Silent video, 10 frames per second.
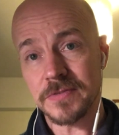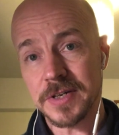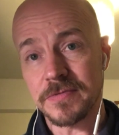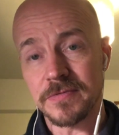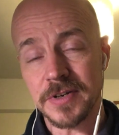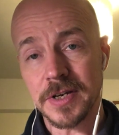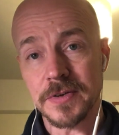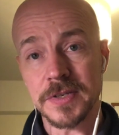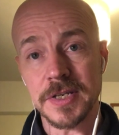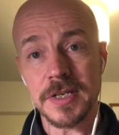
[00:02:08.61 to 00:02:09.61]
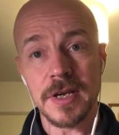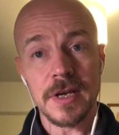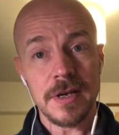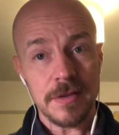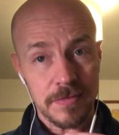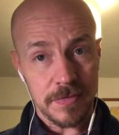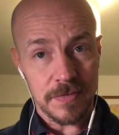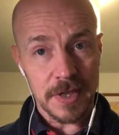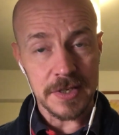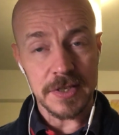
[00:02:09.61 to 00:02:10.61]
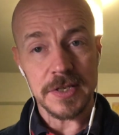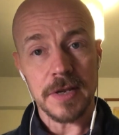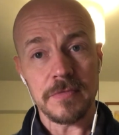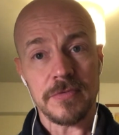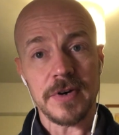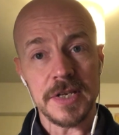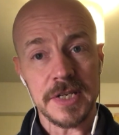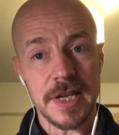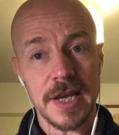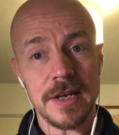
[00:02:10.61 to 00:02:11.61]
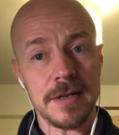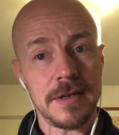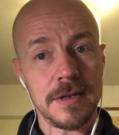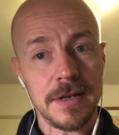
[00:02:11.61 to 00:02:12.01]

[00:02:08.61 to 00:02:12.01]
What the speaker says: the different videos is, that's the same phrase again.